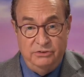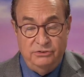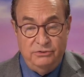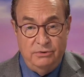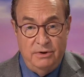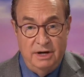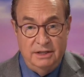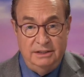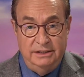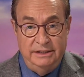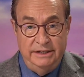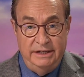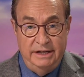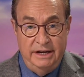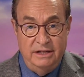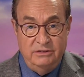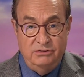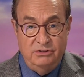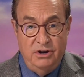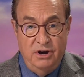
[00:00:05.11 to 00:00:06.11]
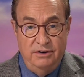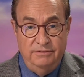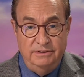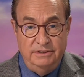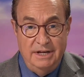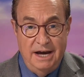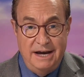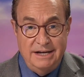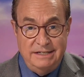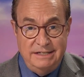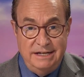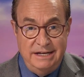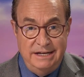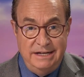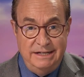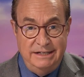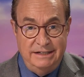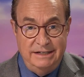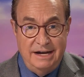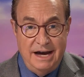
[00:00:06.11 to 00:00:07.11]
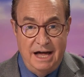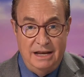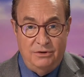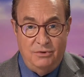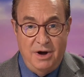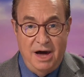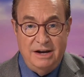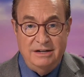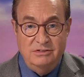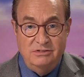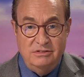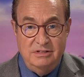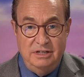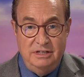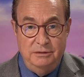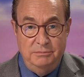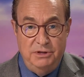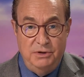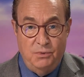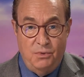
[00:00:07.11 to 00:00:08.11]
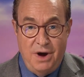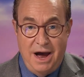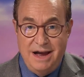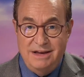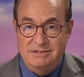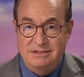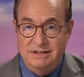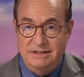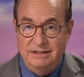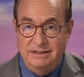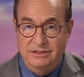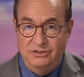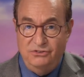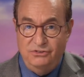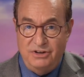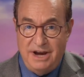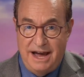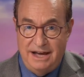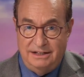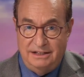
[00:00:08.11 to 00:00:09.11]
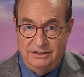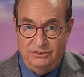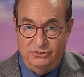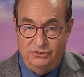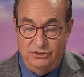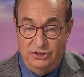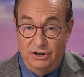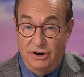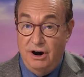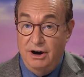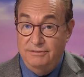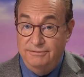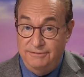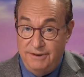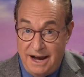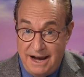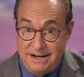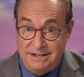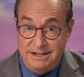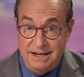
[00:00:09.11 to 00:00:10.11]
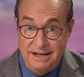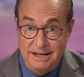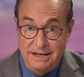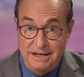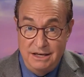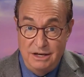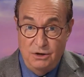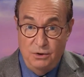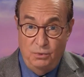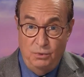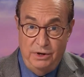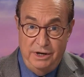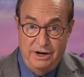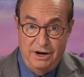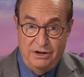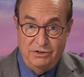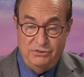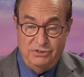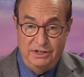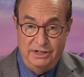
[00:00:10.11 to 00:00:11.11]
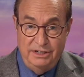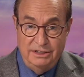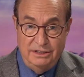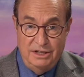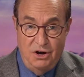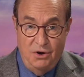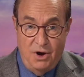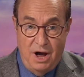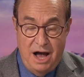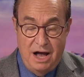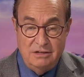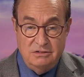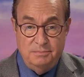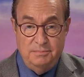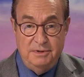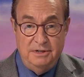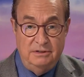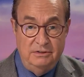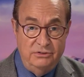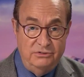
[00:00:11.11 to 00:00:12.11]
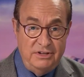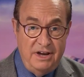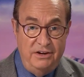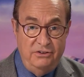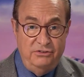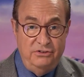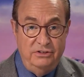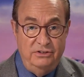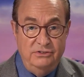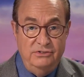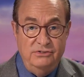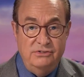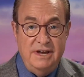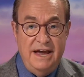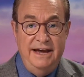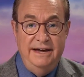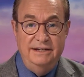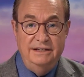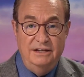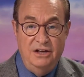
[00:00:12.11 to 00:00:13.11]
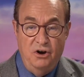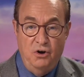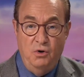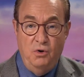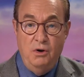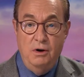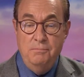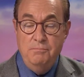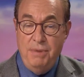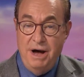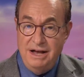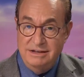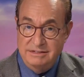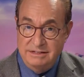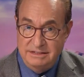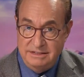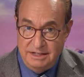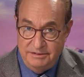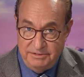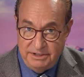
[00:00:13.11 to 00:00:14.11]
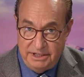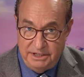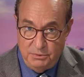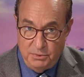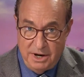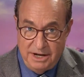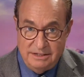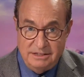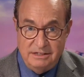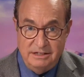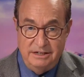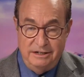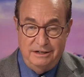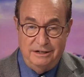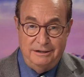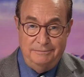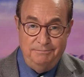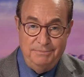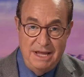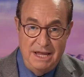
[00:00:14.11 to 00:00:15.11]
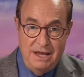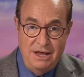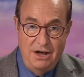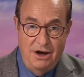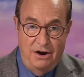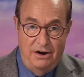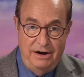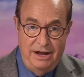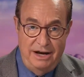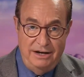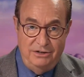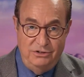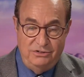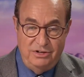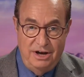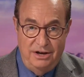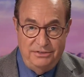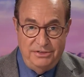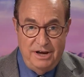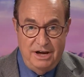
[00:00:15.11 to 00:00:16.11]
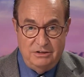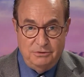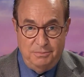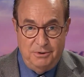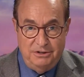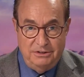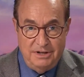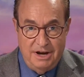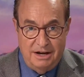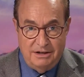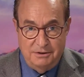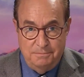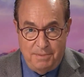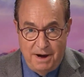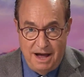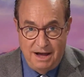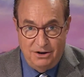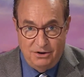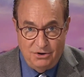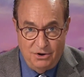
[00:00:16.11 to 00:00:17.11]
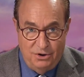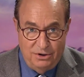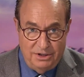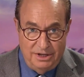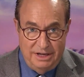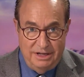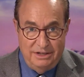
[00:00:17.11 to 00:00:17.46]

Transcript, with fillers: struggling against COVID-19, Coloradans seem to be rising to the challenge in our fight. We are seeing low hospitalizations and low positivity rates here. Our 9 News health expert, Dr. Payal Kohli,